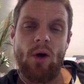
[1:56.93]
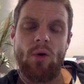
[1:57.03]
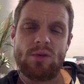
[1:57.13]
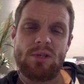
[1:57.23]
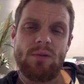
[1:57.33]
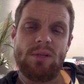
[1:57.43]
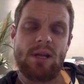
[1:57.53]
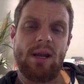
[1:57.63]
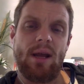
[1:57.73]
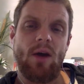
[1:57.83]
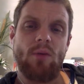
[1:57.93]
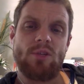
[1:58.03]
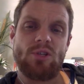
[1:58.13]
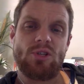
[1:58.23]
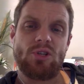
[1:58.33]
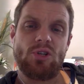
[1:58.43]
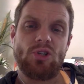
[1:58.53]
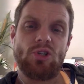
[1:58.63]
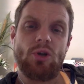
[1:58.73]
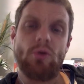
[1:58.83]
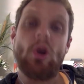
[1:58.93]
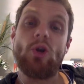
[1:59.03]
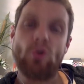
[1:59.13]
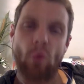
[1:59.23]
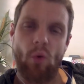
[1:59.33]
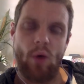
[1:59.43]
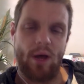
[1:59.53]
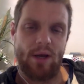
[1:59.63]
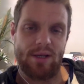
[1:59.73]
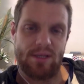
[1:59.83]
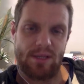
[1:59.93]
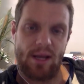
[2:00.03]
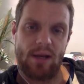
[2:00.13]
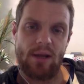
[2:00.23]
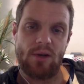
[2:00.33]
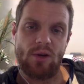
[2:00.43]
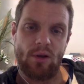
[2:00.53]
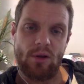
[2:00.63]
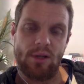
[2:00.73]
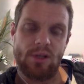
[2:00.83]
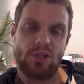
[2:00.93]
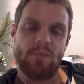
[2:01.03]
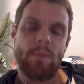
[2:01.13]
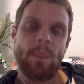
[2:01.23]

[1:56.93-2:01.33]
also is going to help just show your understanding and knowledge.